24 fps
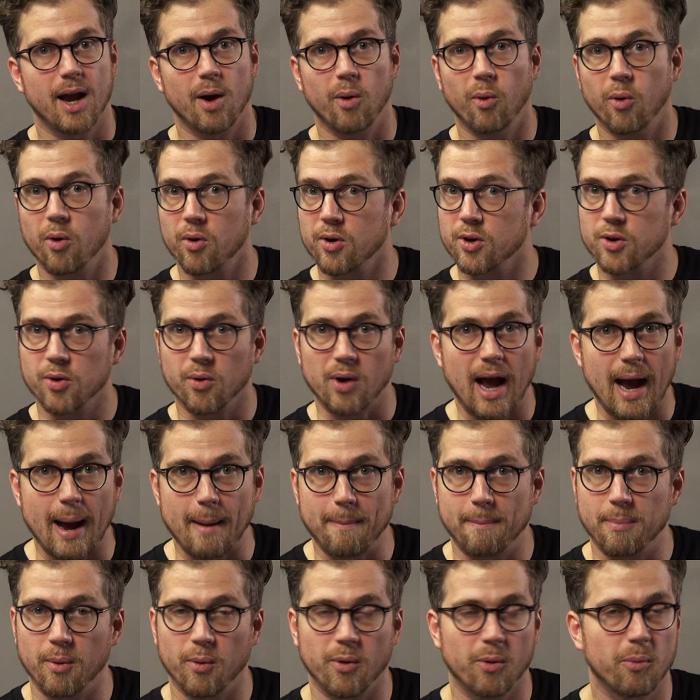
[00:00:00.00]
or your
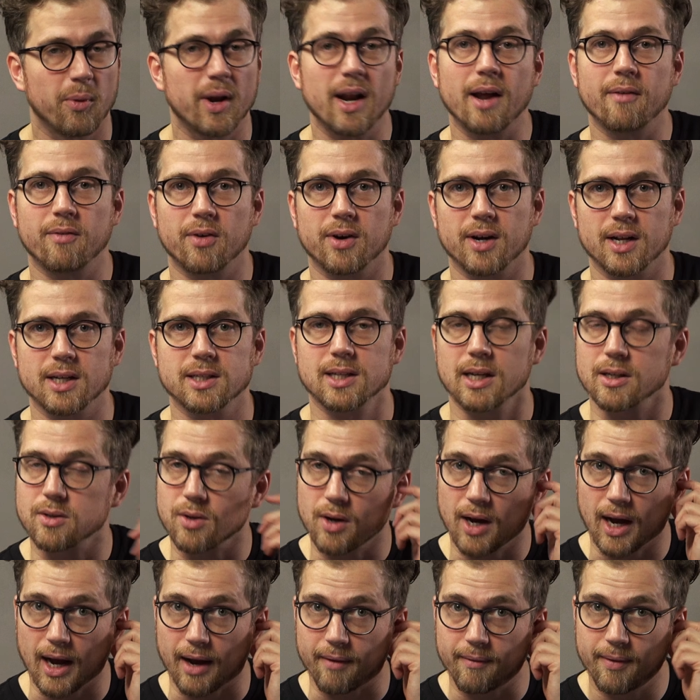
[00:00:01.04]
app or whatever it is that
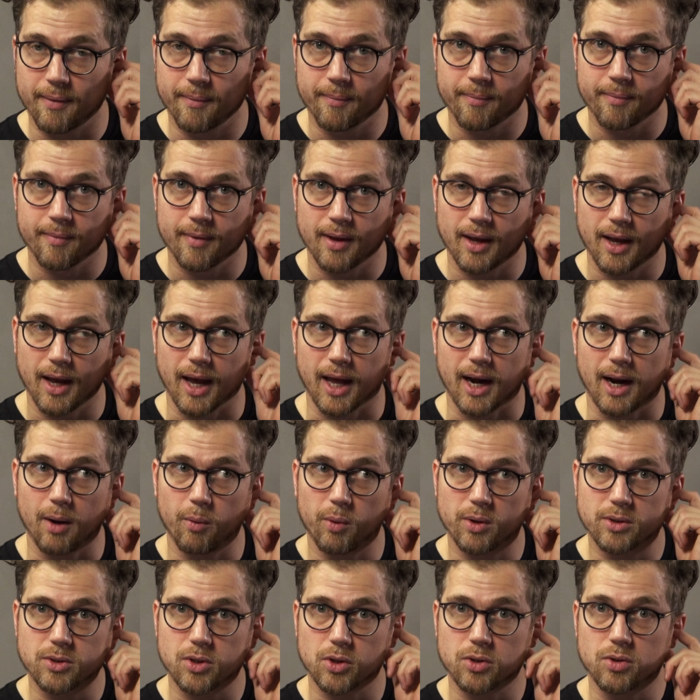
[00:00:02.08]
you have. And I
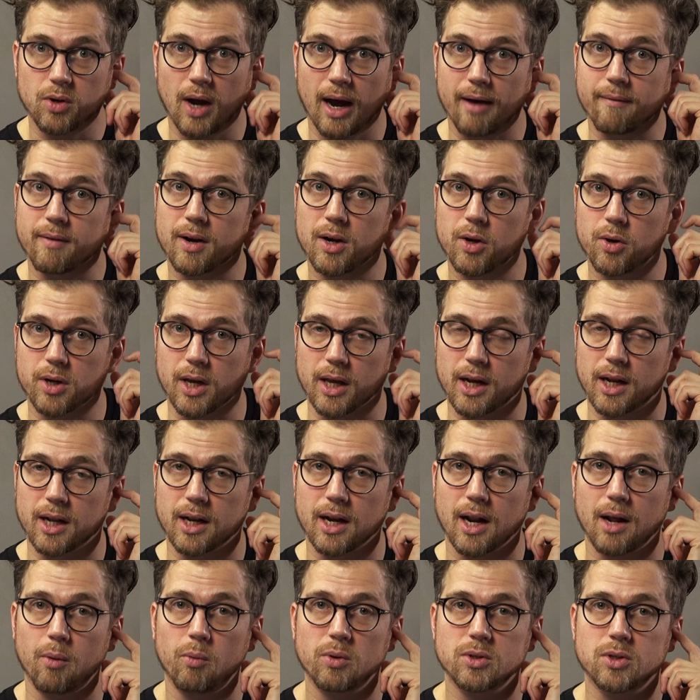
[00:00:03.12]
want you to have a look at it,
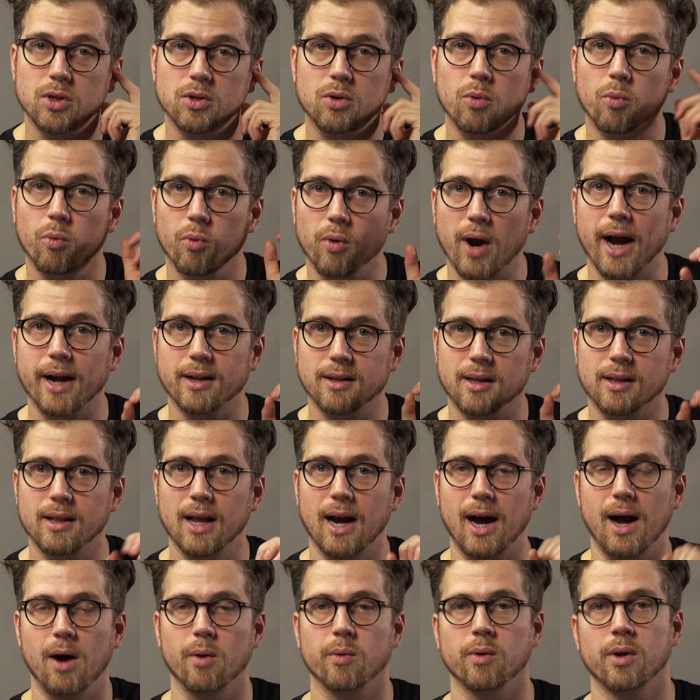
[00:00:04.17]
and I want you to write
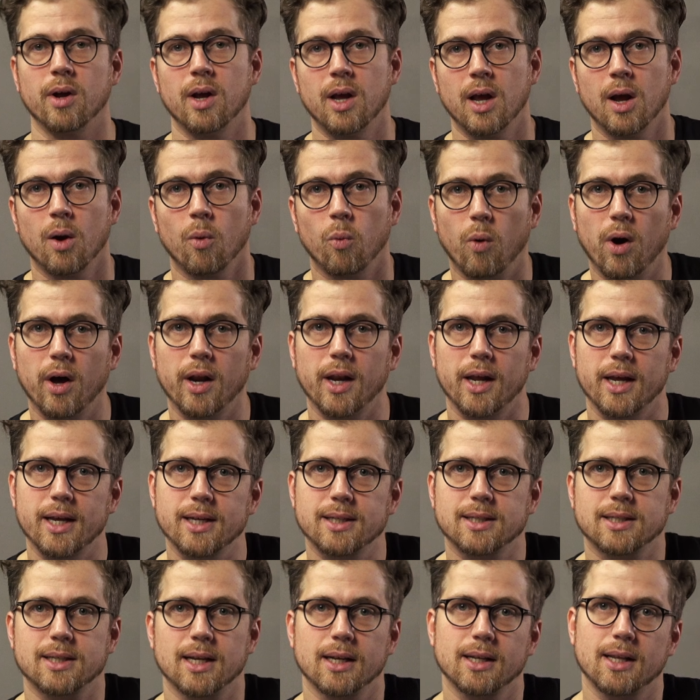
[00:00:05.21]
down what
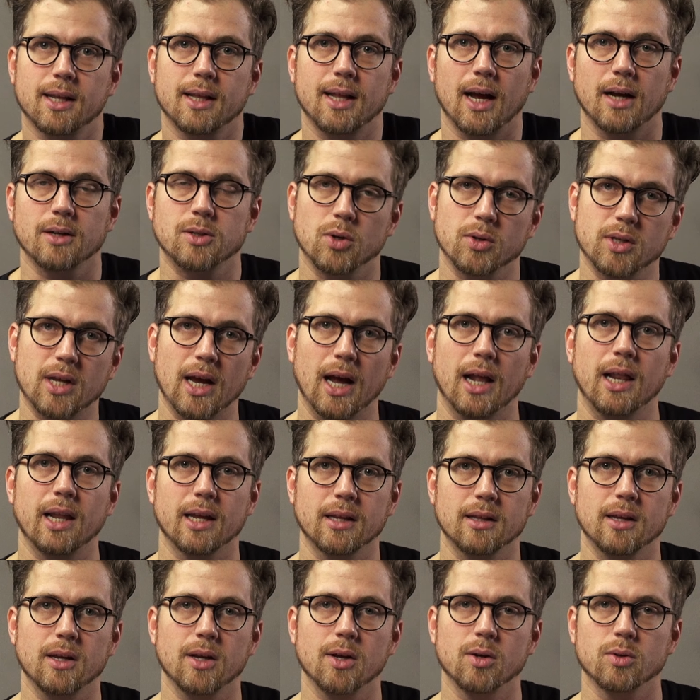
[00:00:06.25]
is it that you're
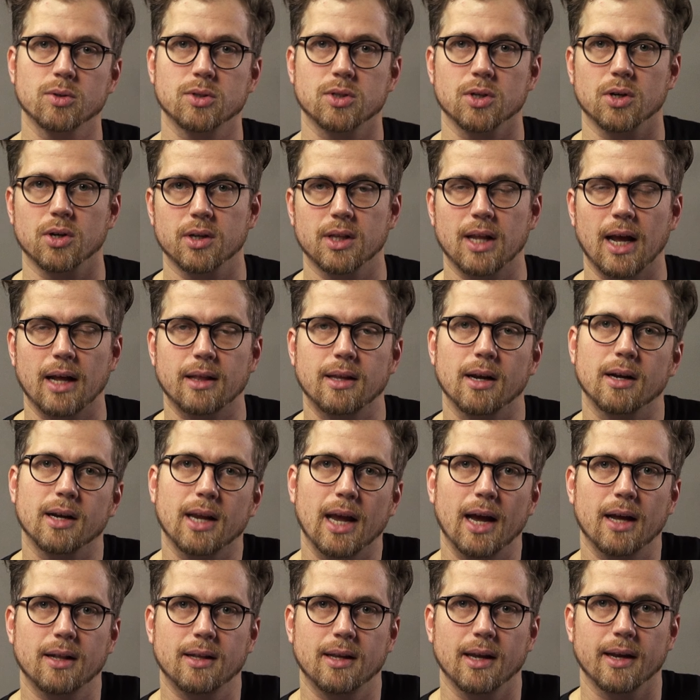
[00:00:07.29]
telling the user that they're
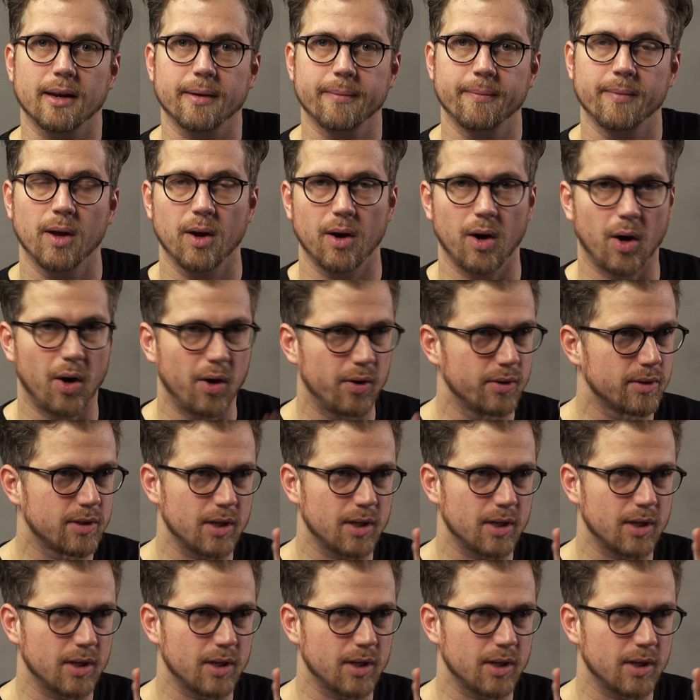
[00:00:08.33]
getting. On